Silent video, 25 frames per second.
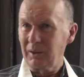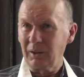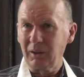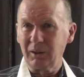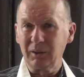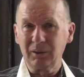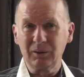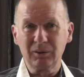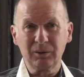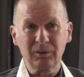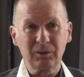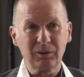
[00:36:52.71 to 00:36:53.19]

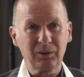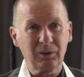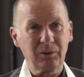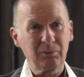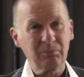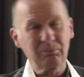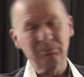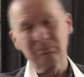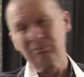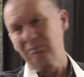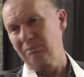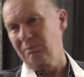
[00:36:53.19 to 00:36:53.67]
and
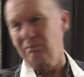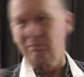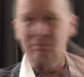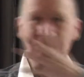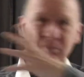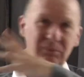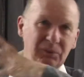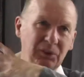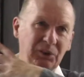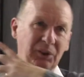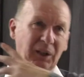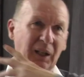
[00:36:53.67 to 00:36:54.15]
uh,
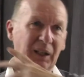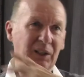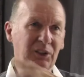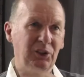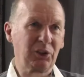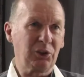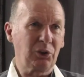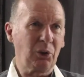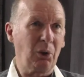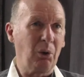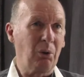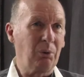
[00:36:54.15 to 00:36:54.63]

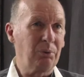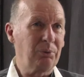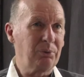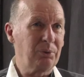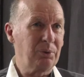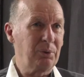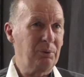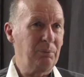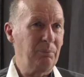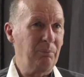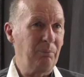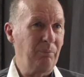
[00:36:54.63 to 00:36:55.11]
takes it
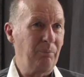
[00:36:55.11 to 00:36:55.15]
off.